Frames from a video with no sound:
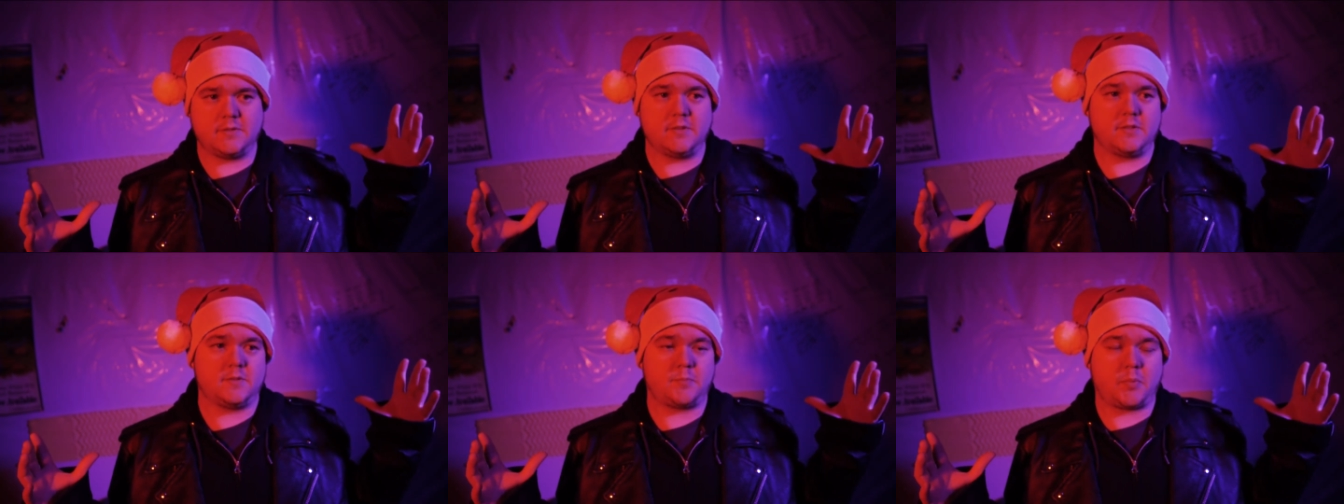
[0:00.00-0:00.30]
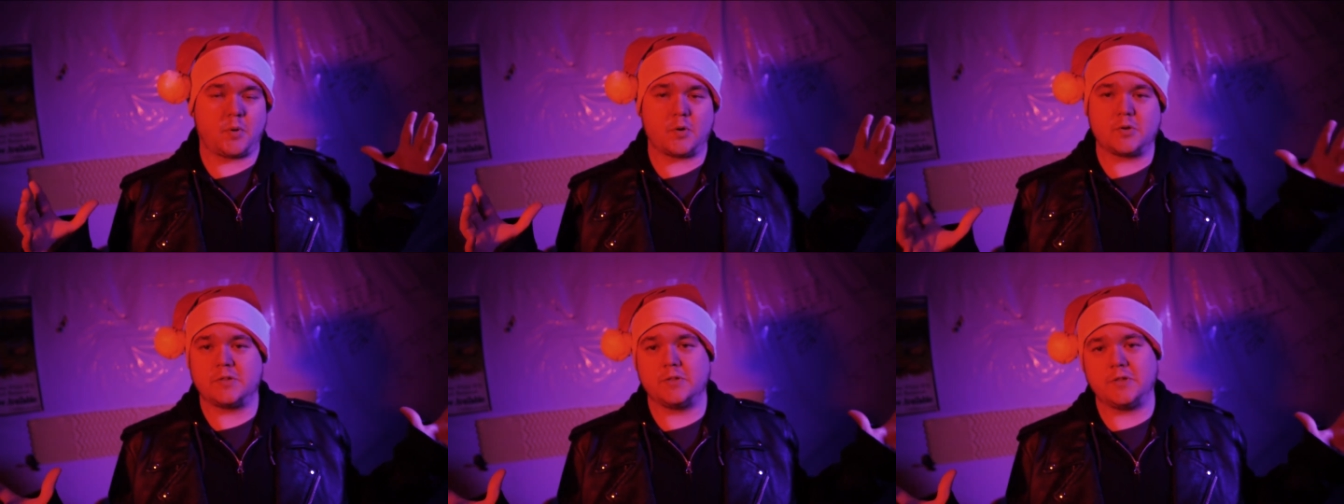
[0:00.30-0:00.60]
this
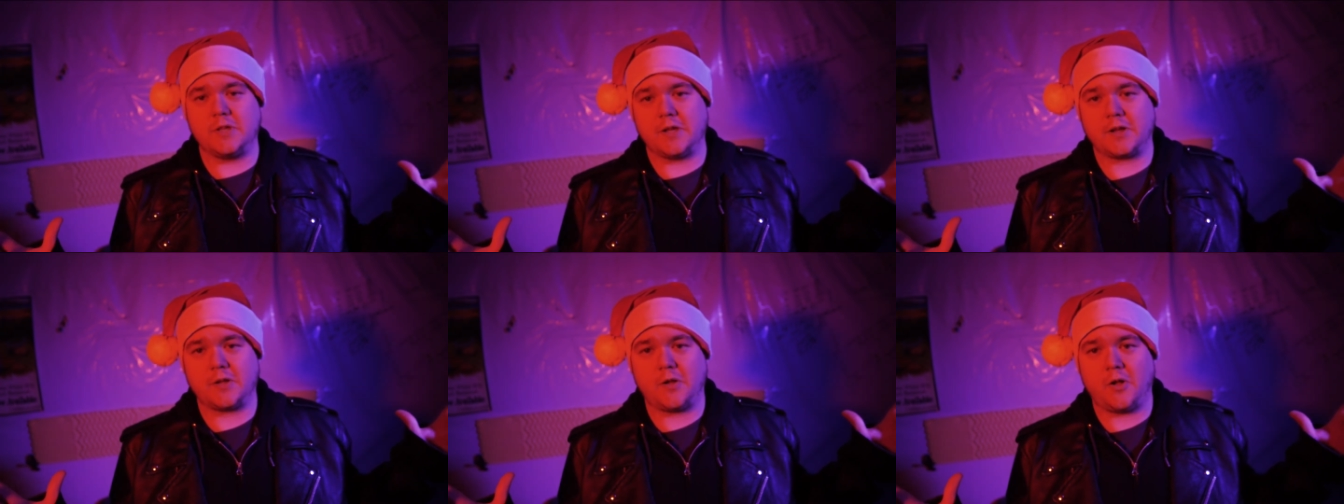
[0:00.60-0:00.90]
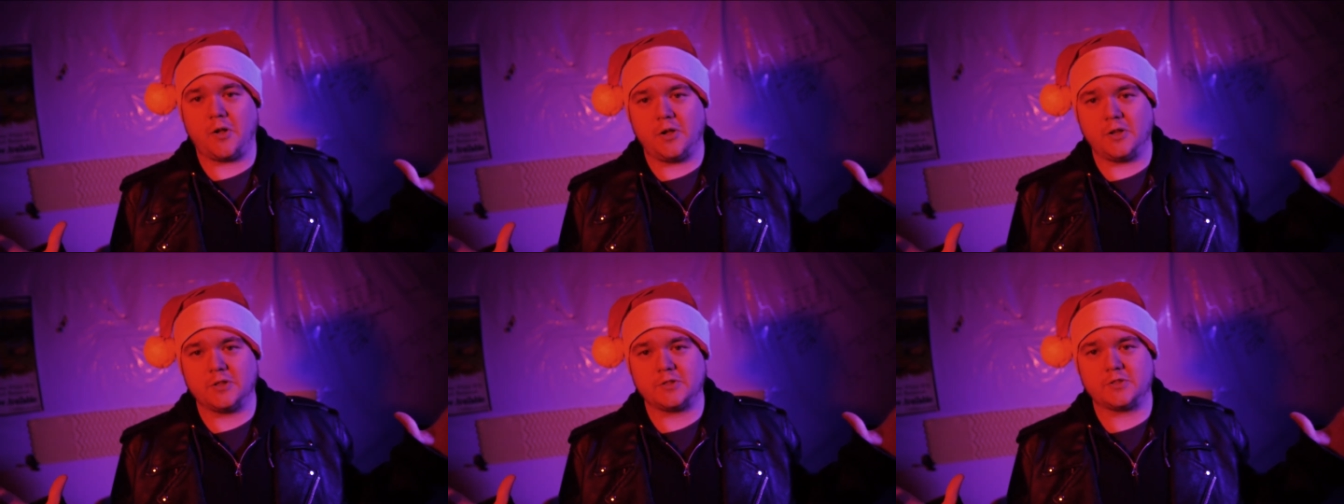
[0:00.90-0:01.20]
person that
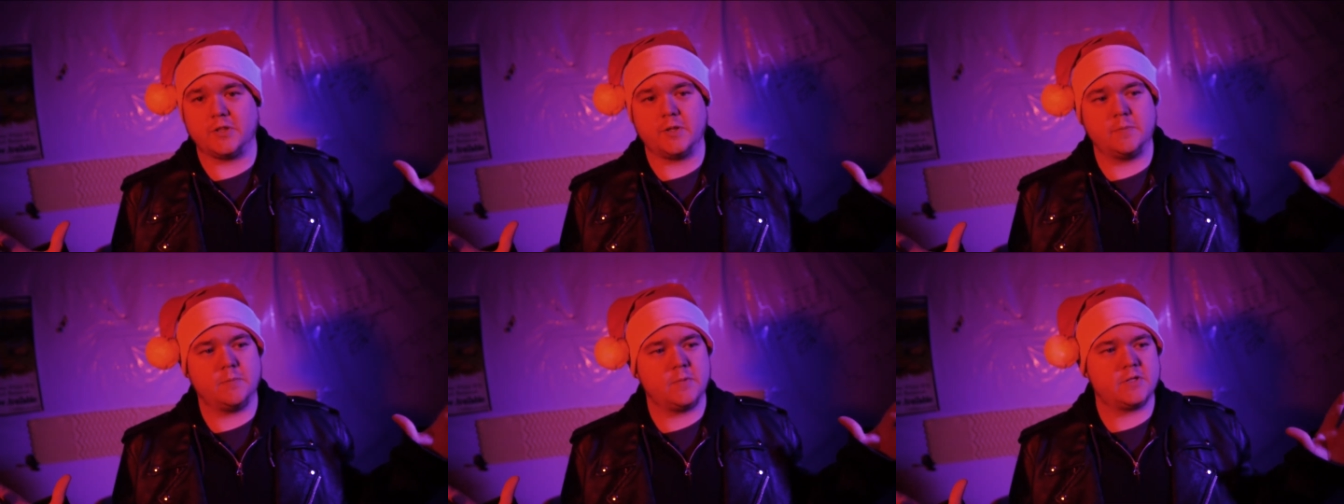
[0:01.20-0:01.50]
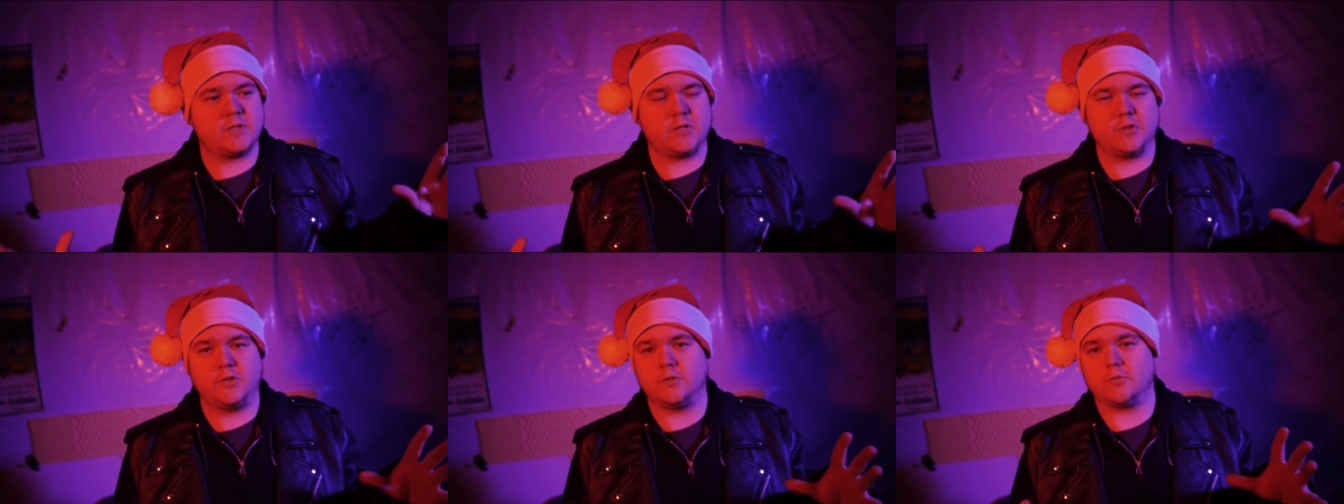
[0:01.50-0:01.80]
calls them
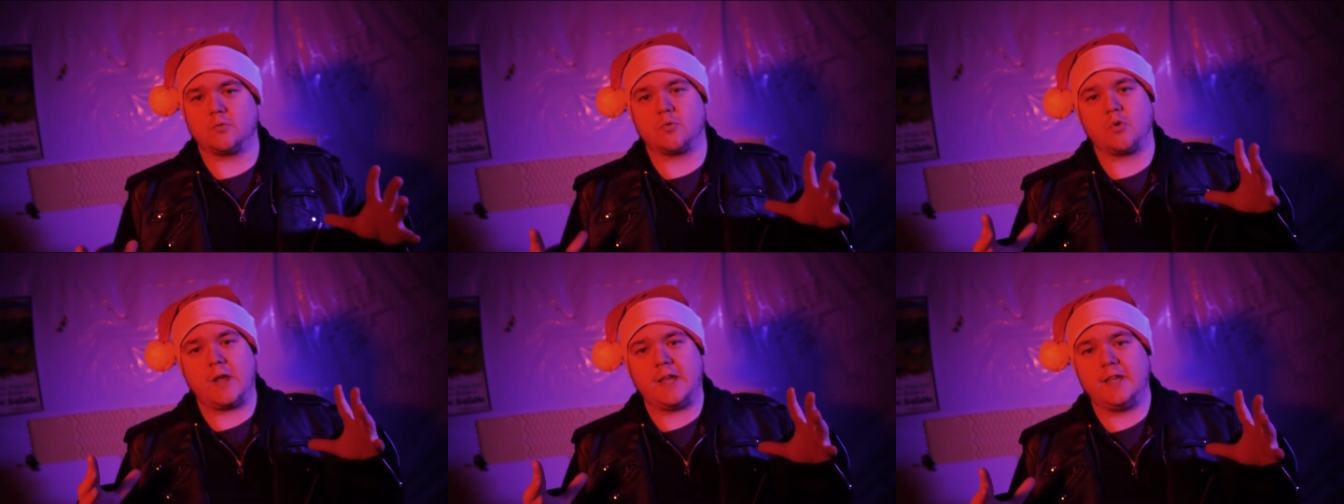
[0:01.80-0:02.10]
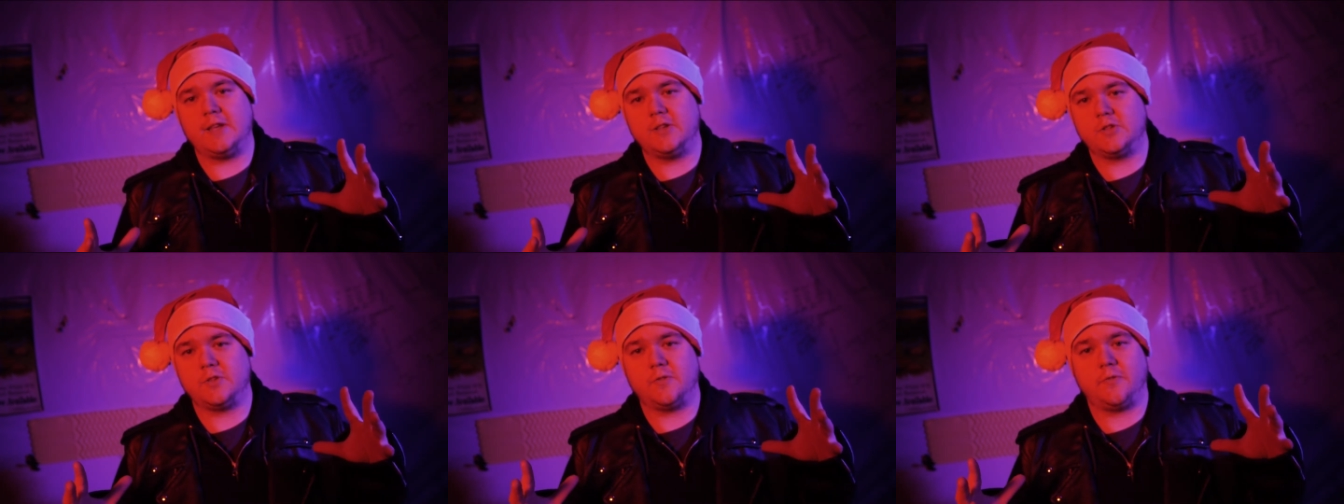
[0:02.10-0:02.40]
is a
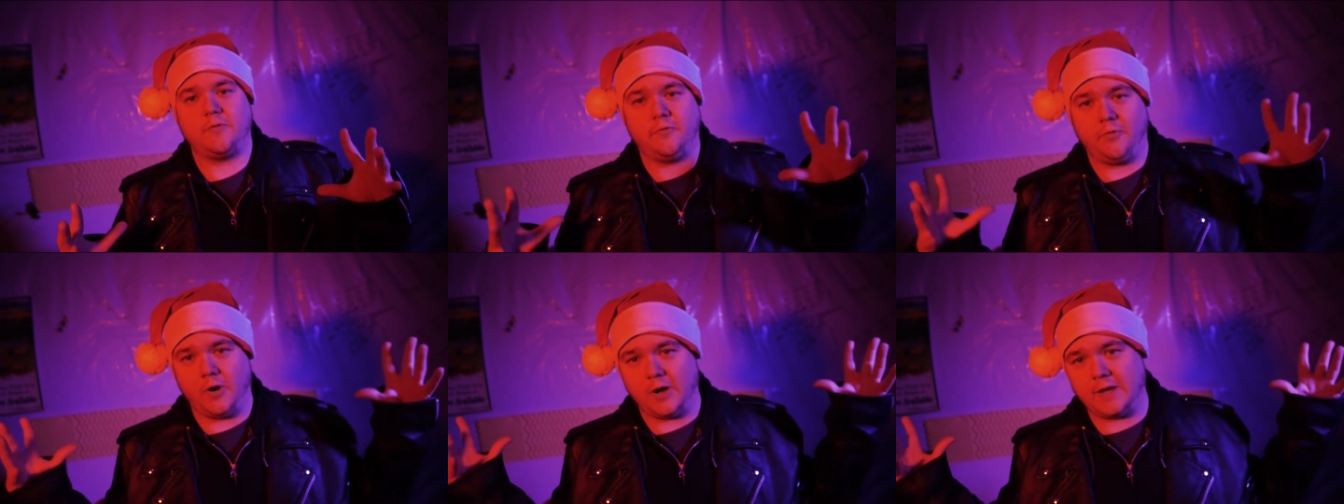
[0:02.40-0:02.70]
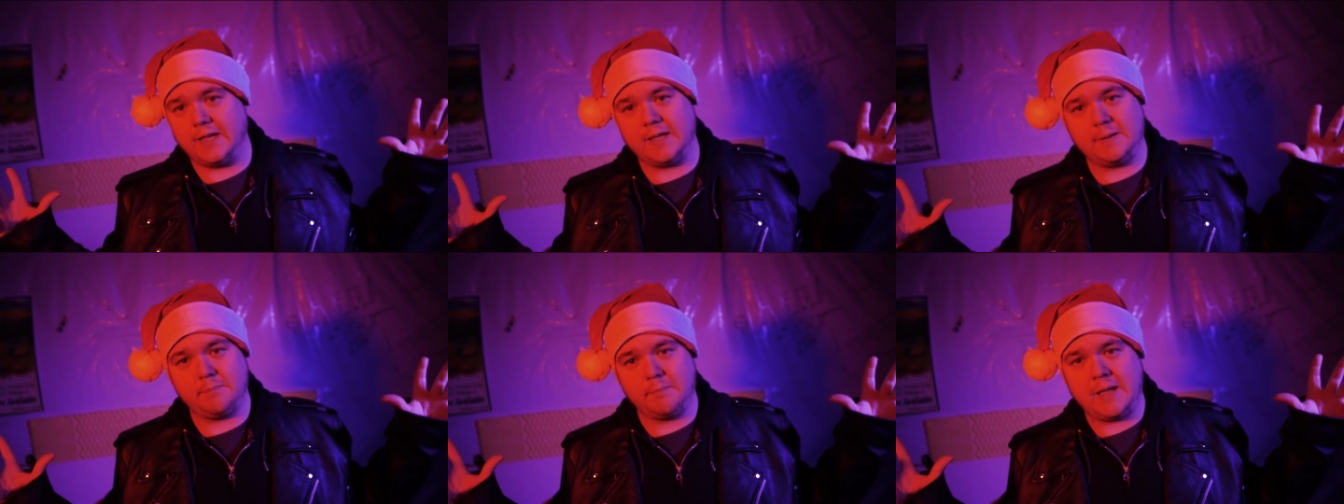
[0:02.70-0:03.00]
deranged
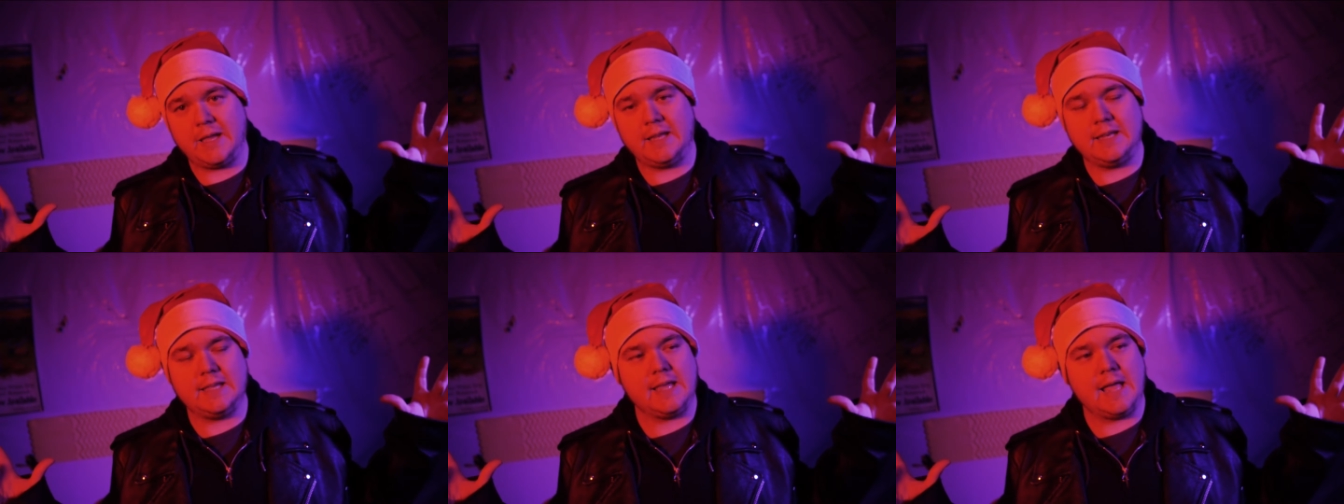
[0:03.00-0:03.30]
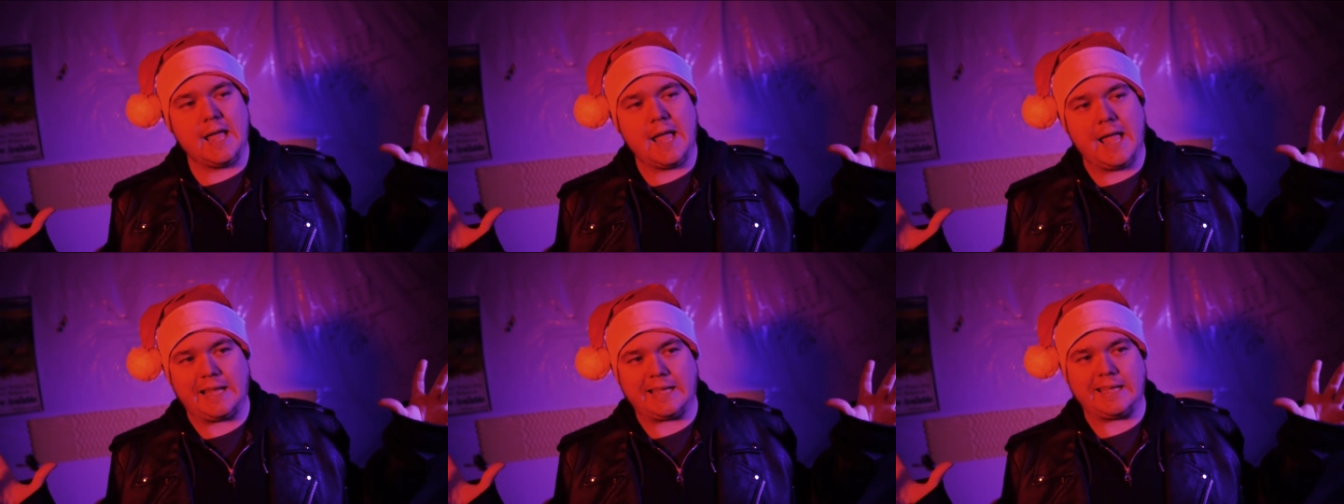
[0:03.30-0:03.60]
fucking
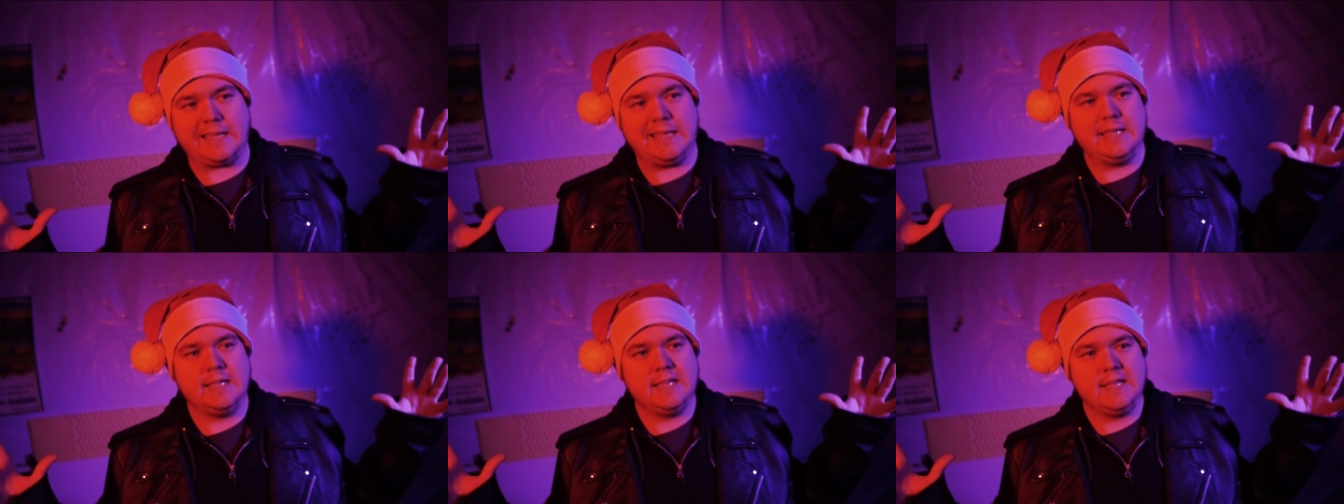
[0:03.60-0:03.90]
maniac.